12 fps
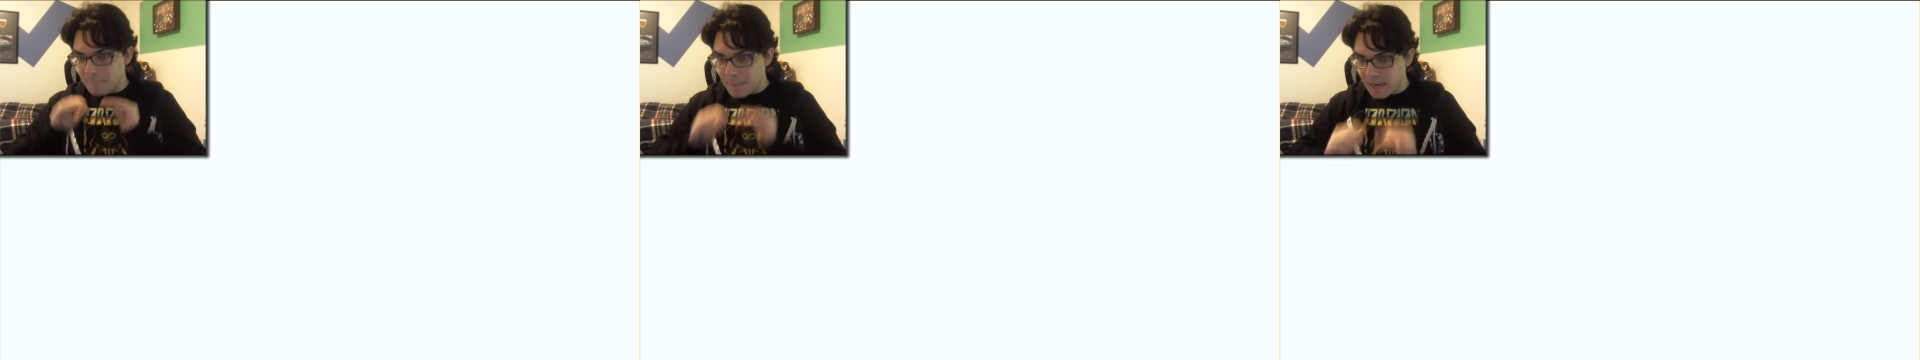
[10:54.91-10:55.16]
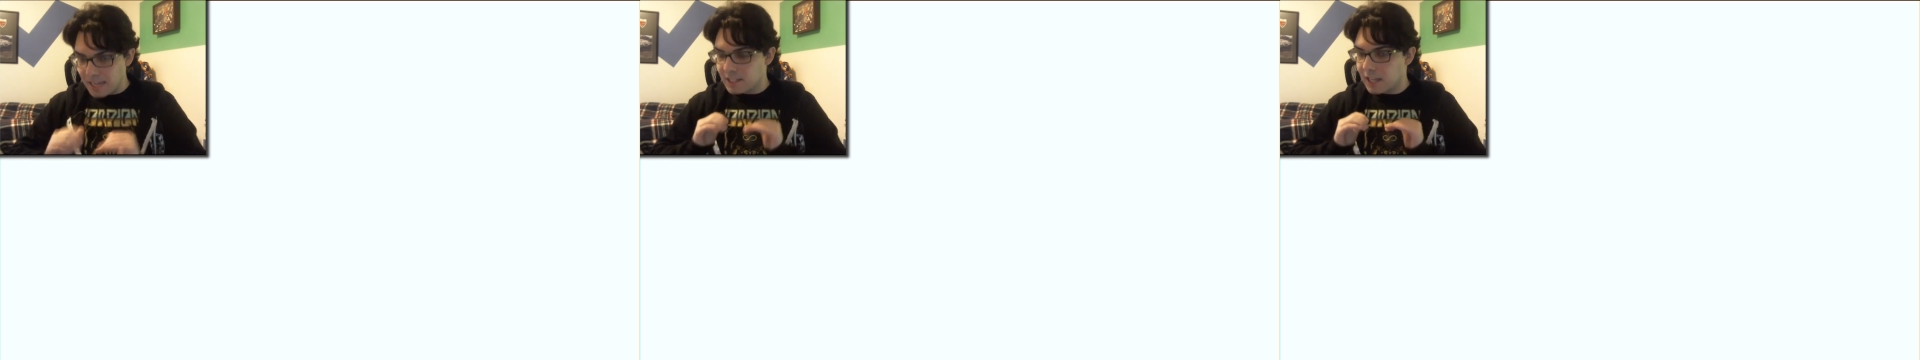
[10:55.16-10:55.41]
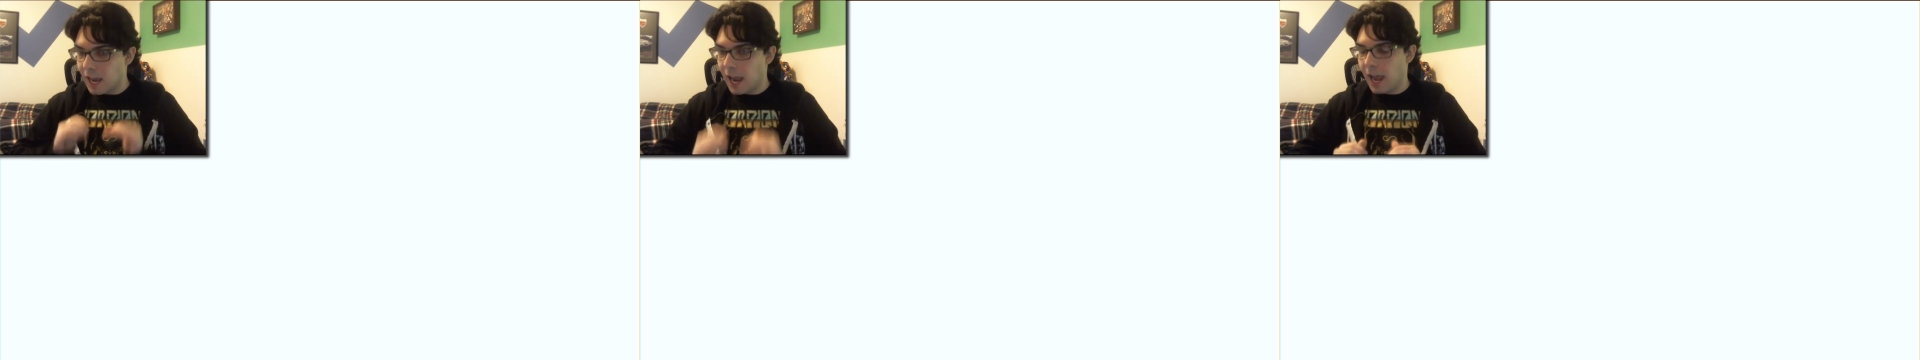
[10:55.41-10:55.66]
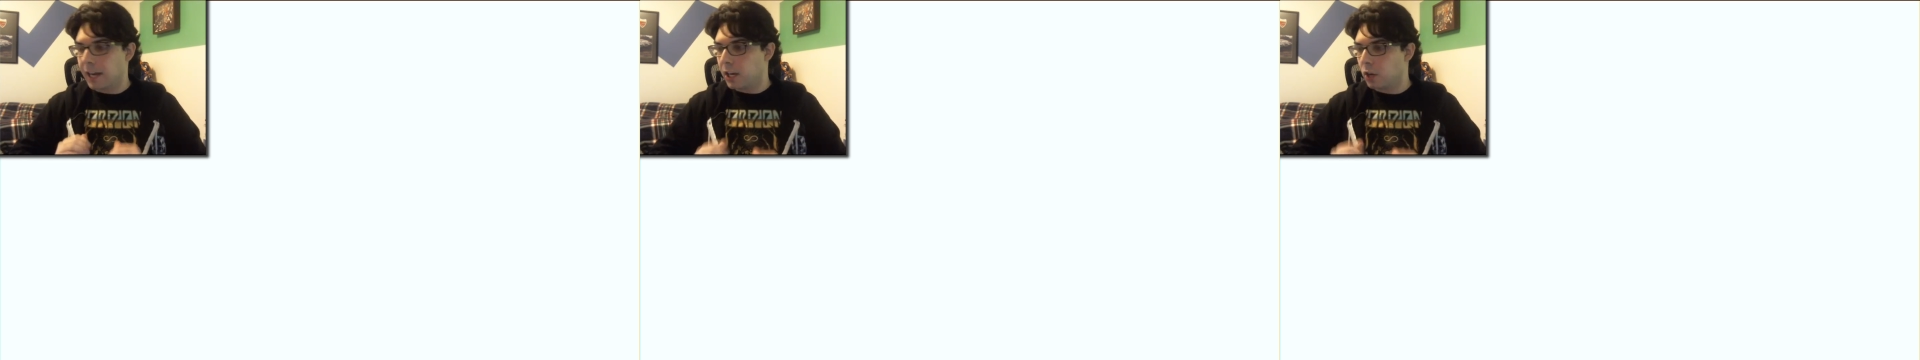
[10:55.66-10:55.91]
base
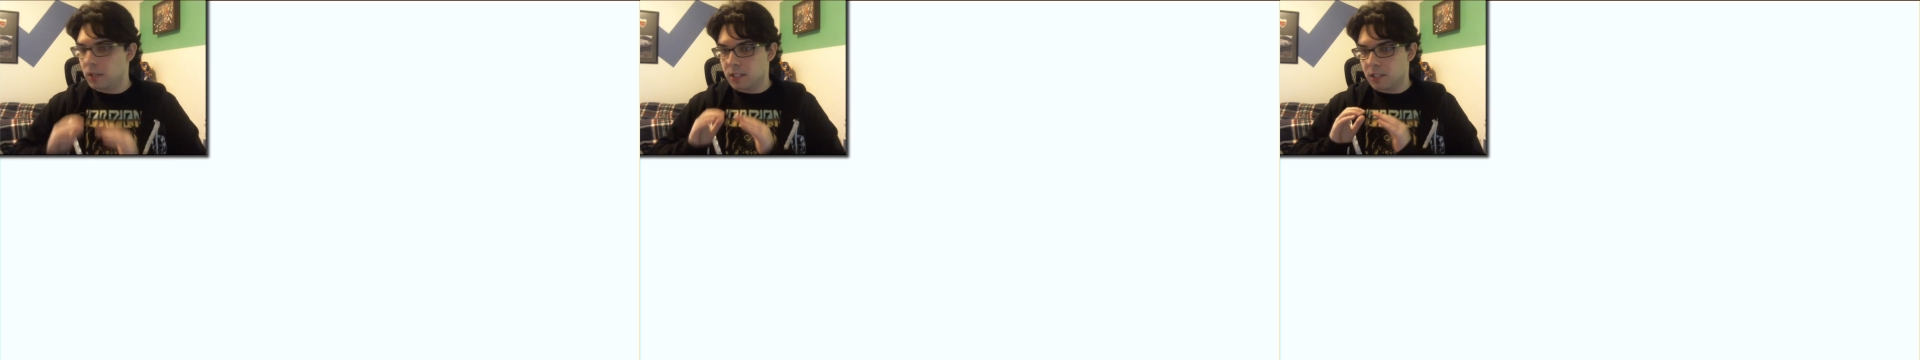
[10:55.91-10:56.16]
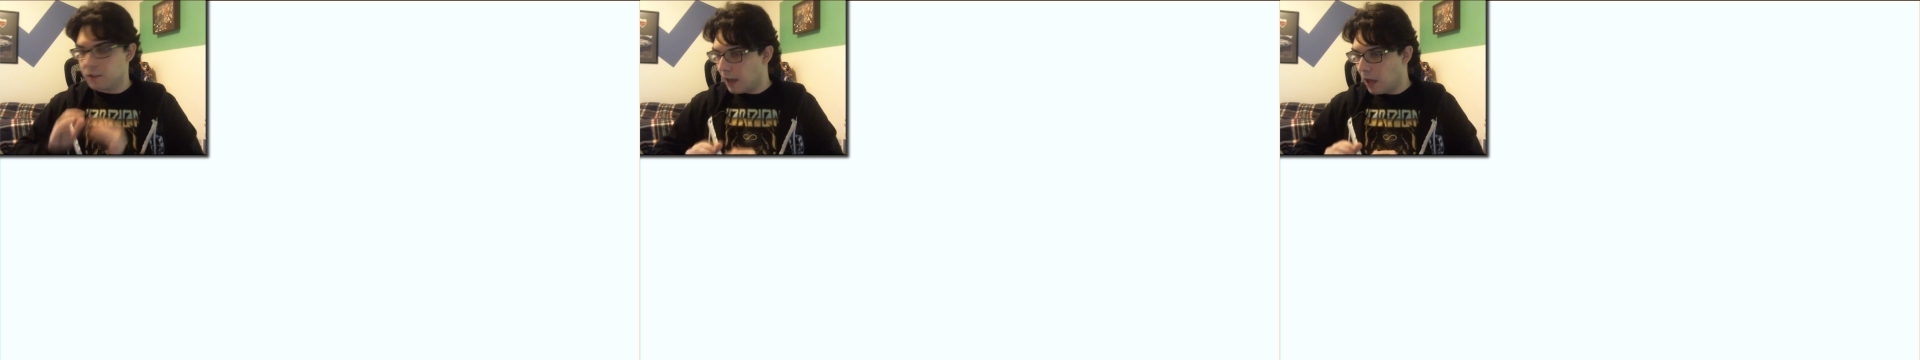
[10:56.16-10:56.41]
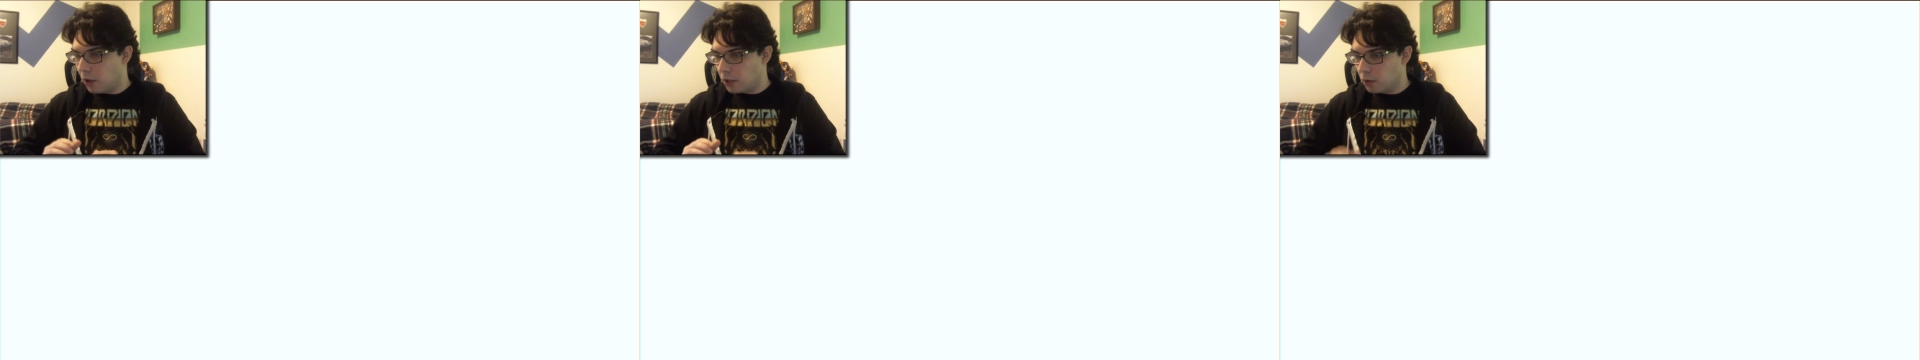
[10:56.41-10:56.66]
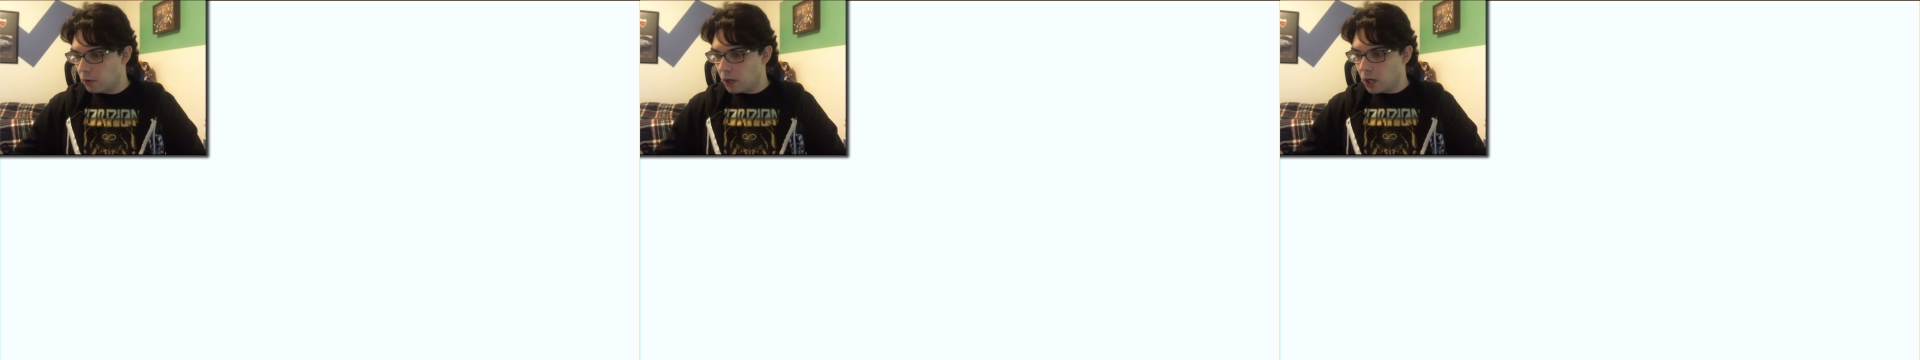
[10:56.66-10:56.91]
accuracy value.